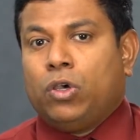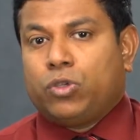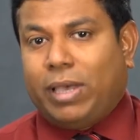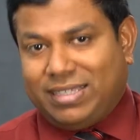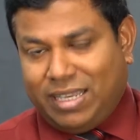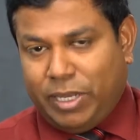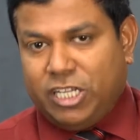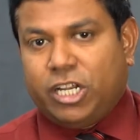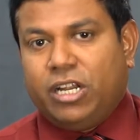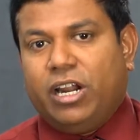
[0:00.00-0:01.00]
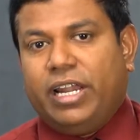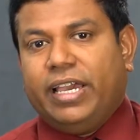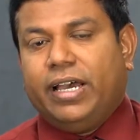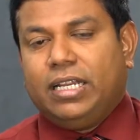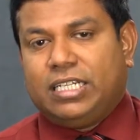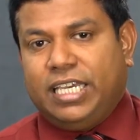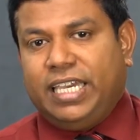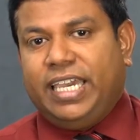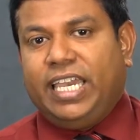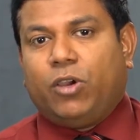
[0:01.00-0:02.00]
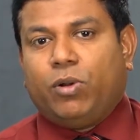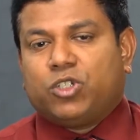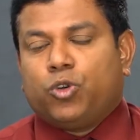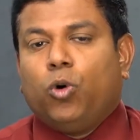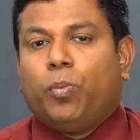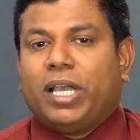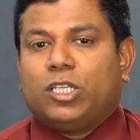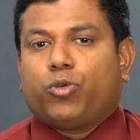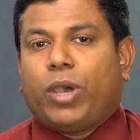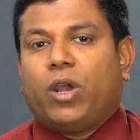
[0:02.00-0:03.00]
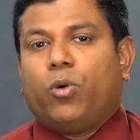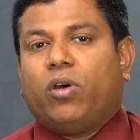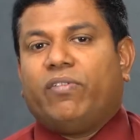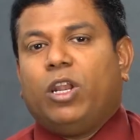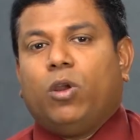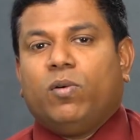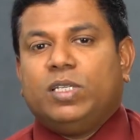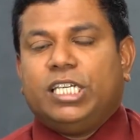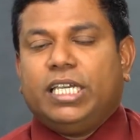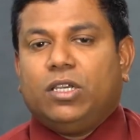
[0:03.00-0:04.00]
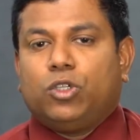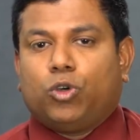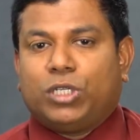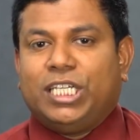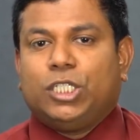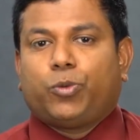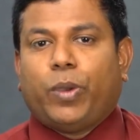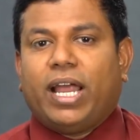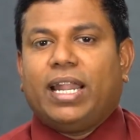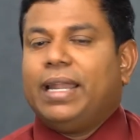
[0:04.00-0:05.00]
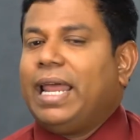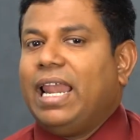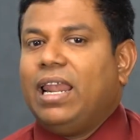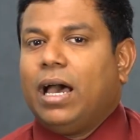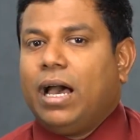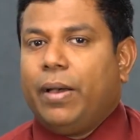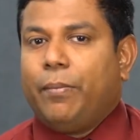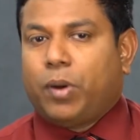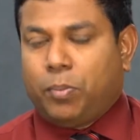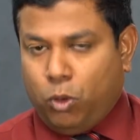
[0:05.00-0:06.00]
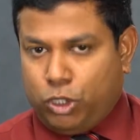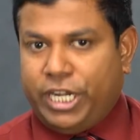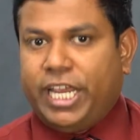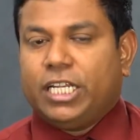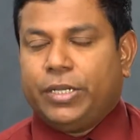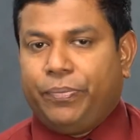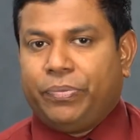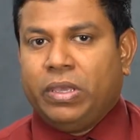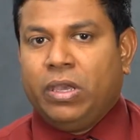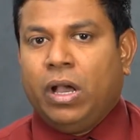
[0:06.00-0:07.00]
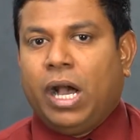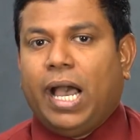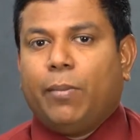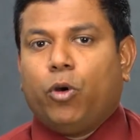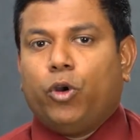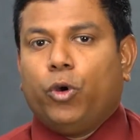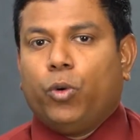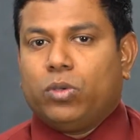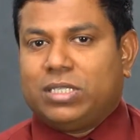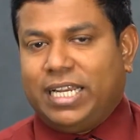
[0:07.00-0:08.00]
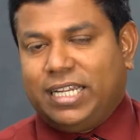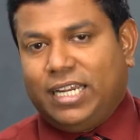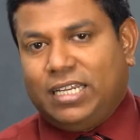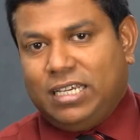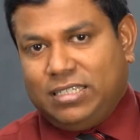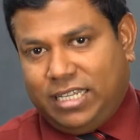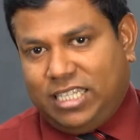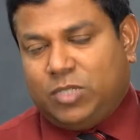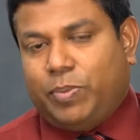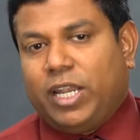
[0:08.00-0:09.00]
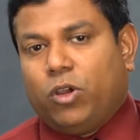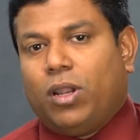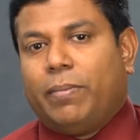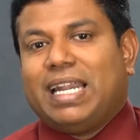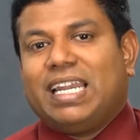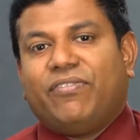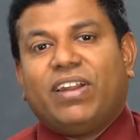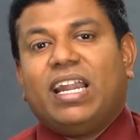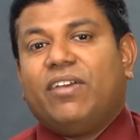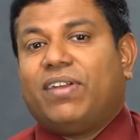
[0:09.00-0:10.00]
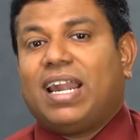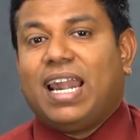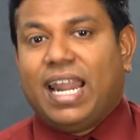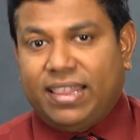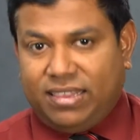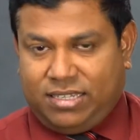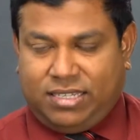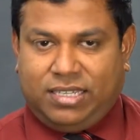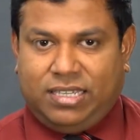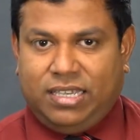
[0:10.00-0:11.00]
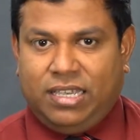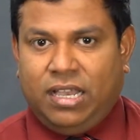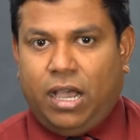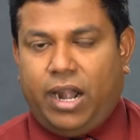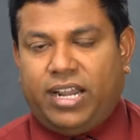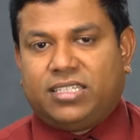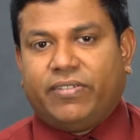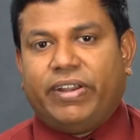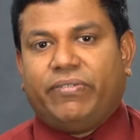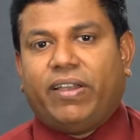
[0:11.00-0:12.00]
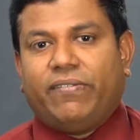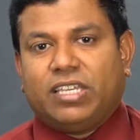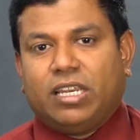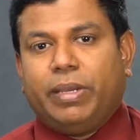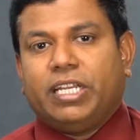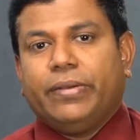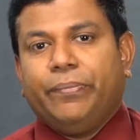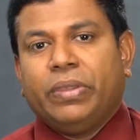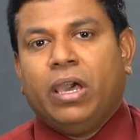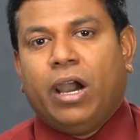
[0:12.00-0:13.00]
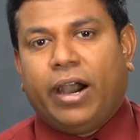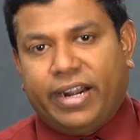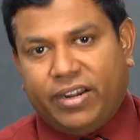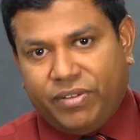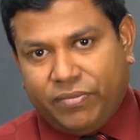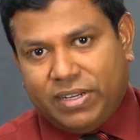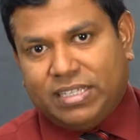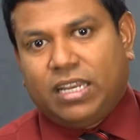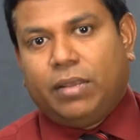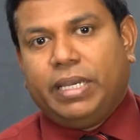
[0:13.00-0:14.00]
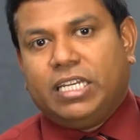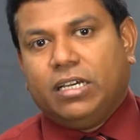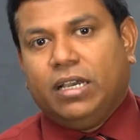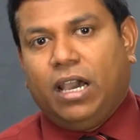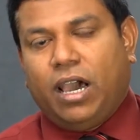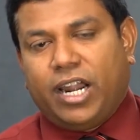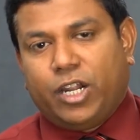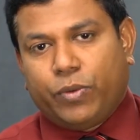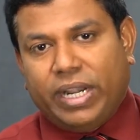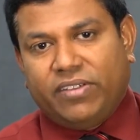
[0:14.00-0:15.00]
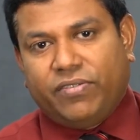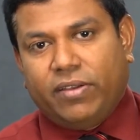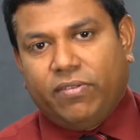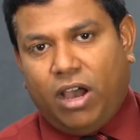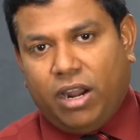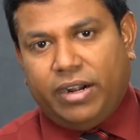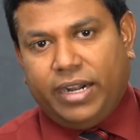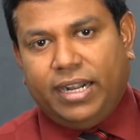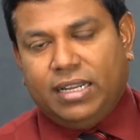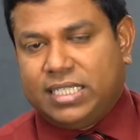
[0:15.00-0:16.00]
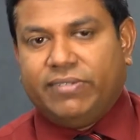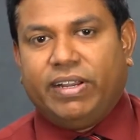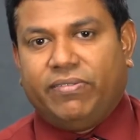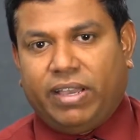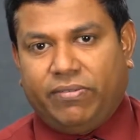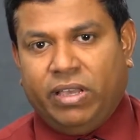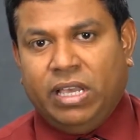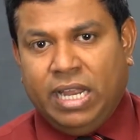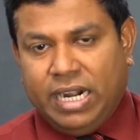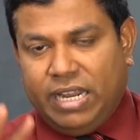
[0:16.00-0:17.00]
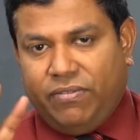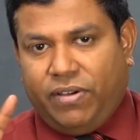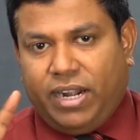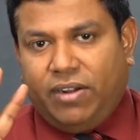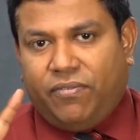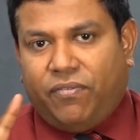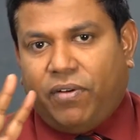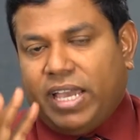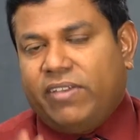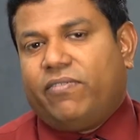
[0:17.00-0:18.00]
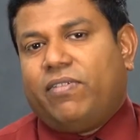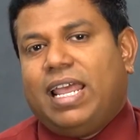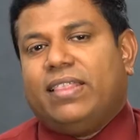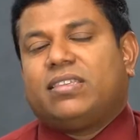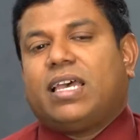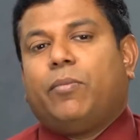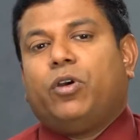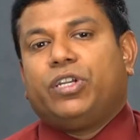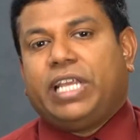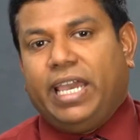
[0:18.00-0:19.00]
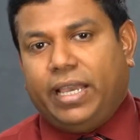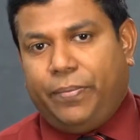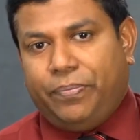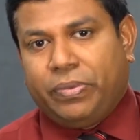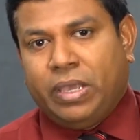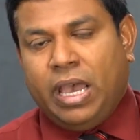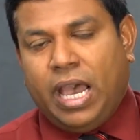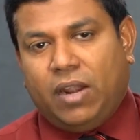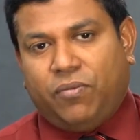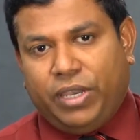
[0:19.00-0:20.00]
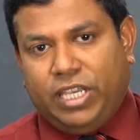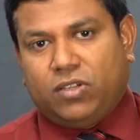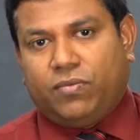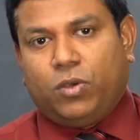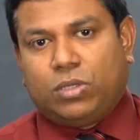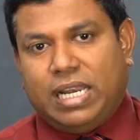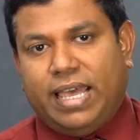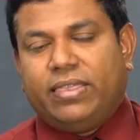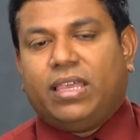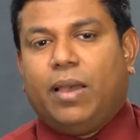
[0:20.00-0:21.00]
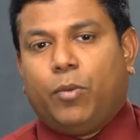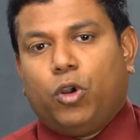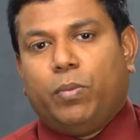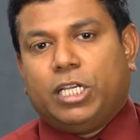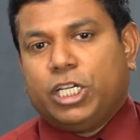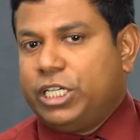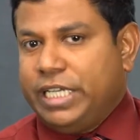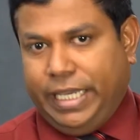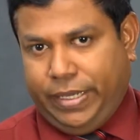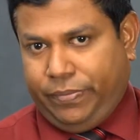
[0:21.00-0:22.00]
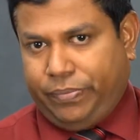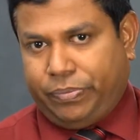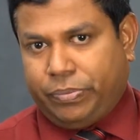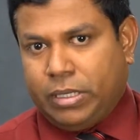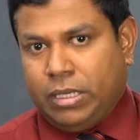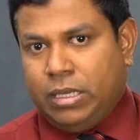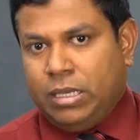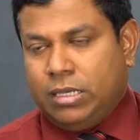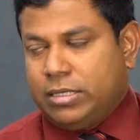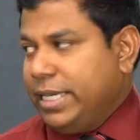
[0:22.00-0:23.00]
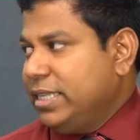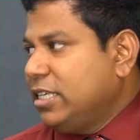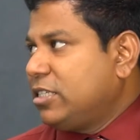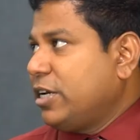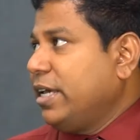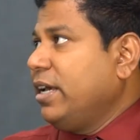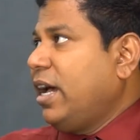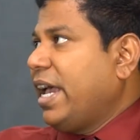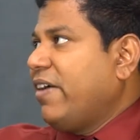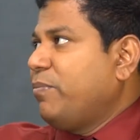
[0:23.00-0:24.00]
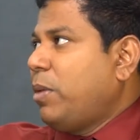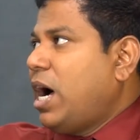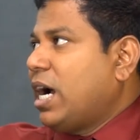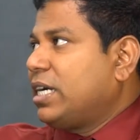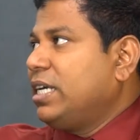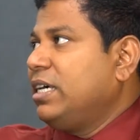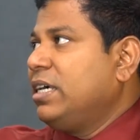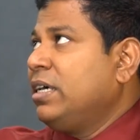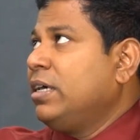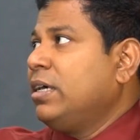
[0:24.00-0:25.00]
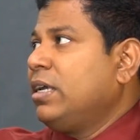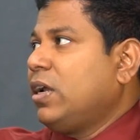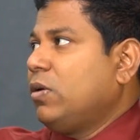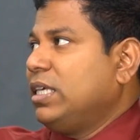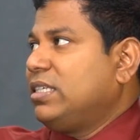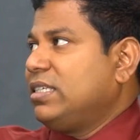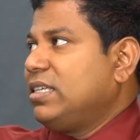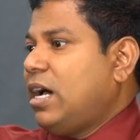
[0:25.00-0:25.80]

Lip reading: So, as I mentioned earlier, T equals 2 pi square root of L over G. So, T squared and L are proportionate. I am going to set this pendulum at different lengths, 175 centimeter, 150 centimeter, 125, 175. Different 5 lengths I am going to take, and for each of those lengths I am going to measure T. See, in the string I have marked. Now, this is the